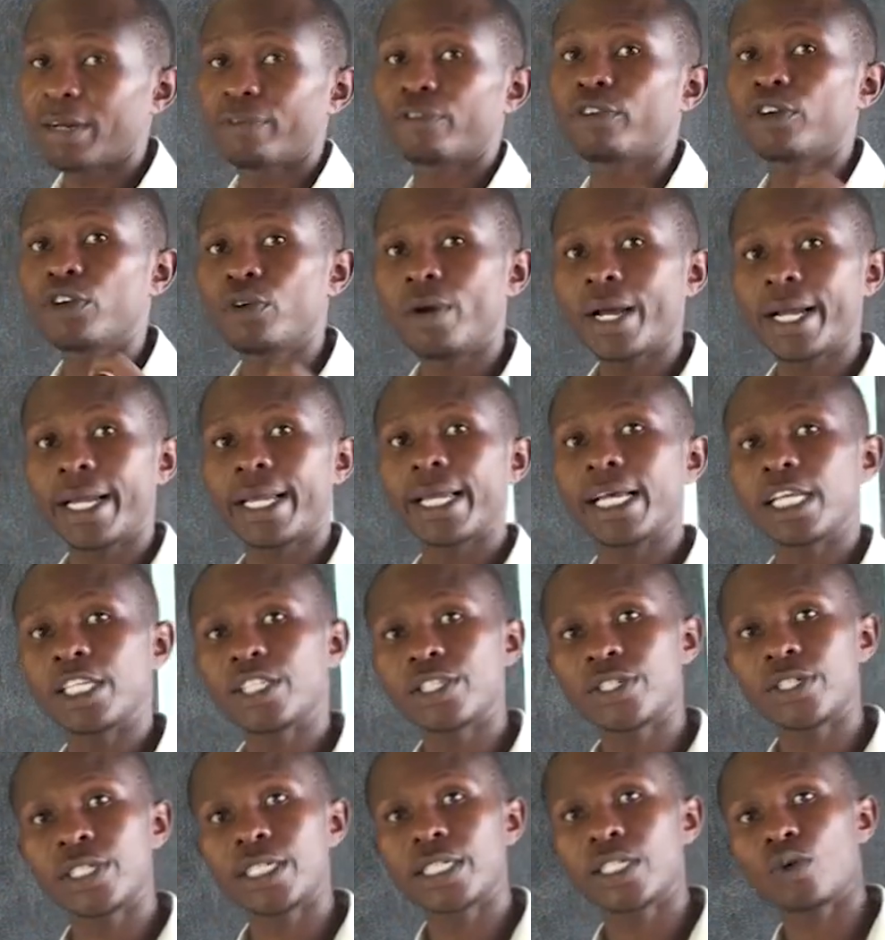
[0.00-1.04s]
But for your
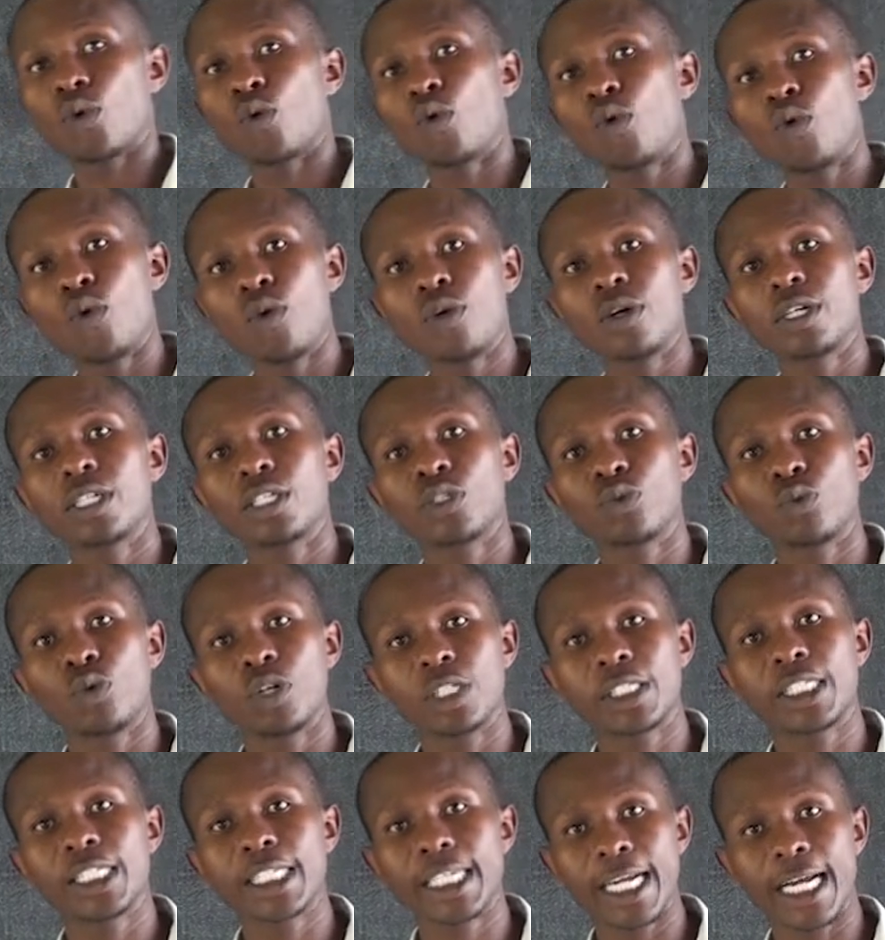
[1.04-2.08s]
case, who is
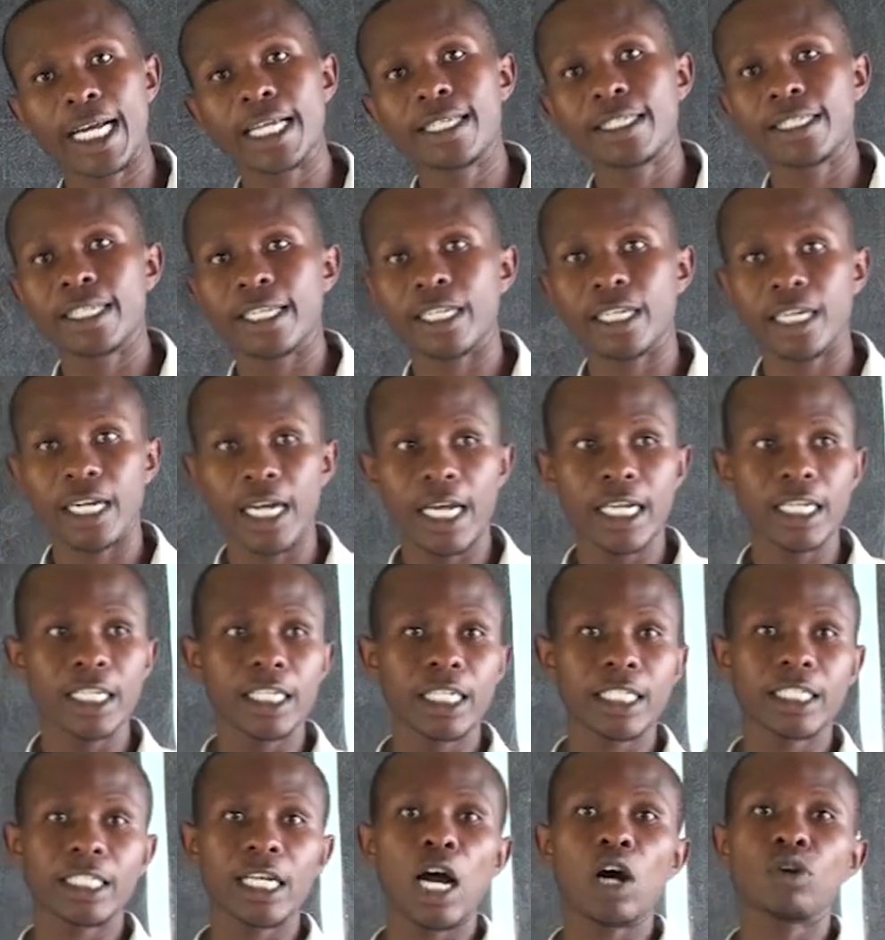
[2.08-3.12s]
watching as a
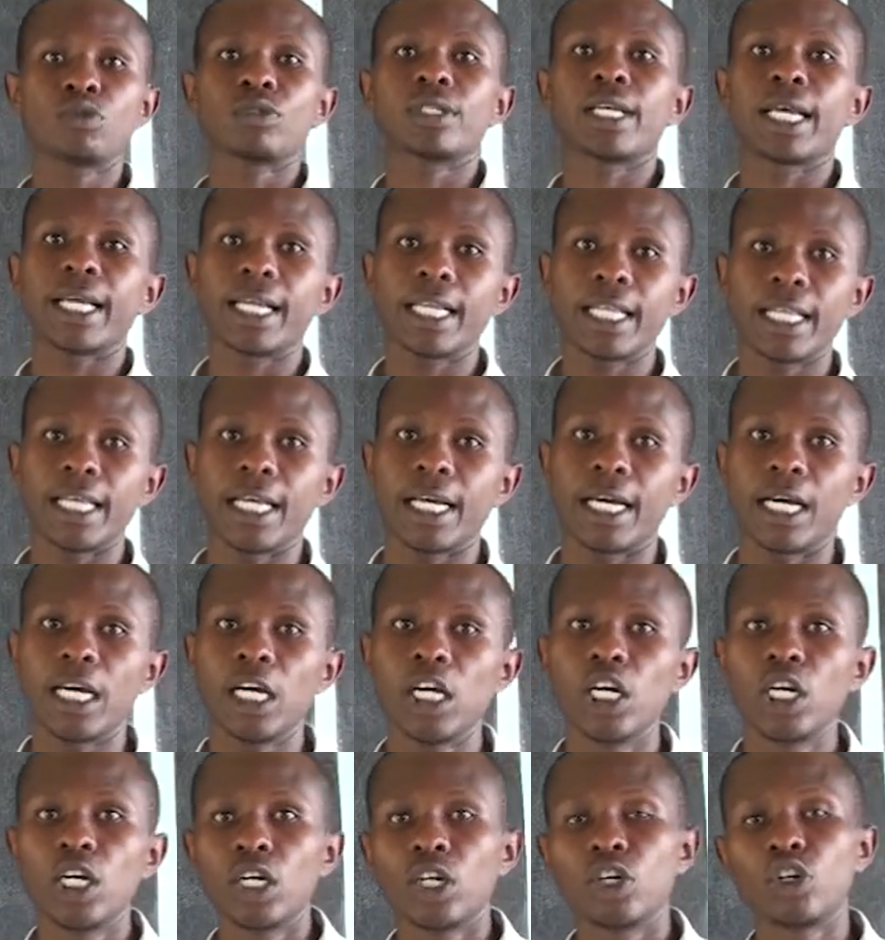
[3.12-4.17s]
candidate outside
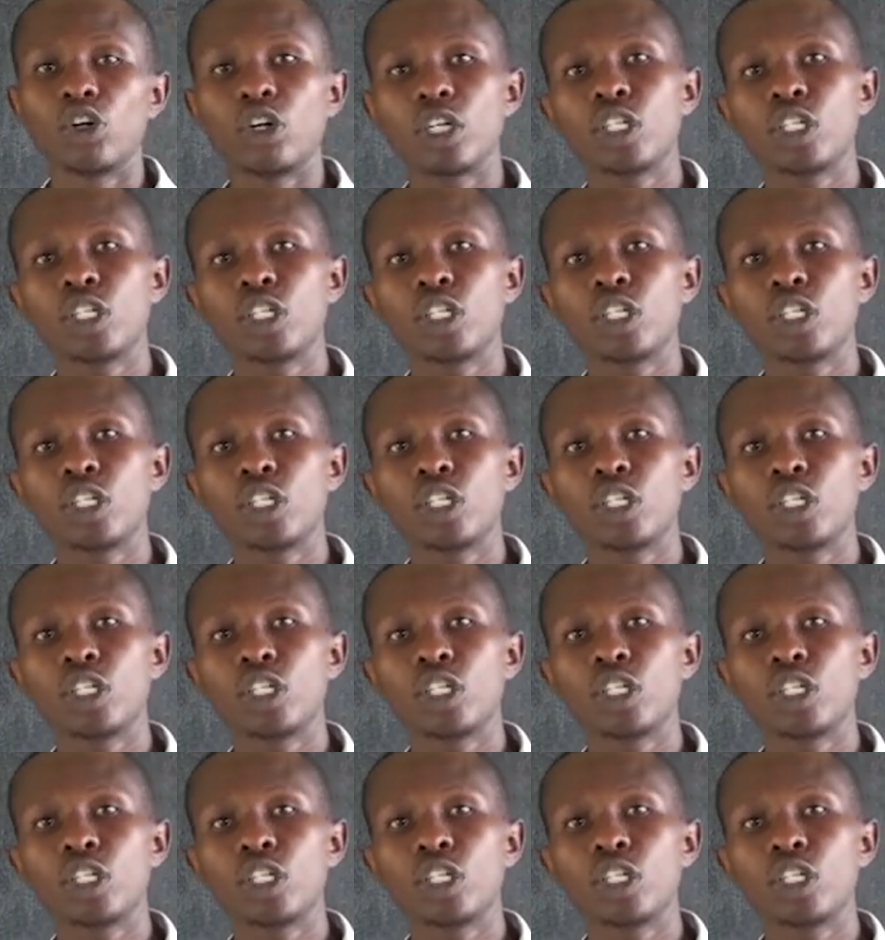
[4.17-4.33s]
there,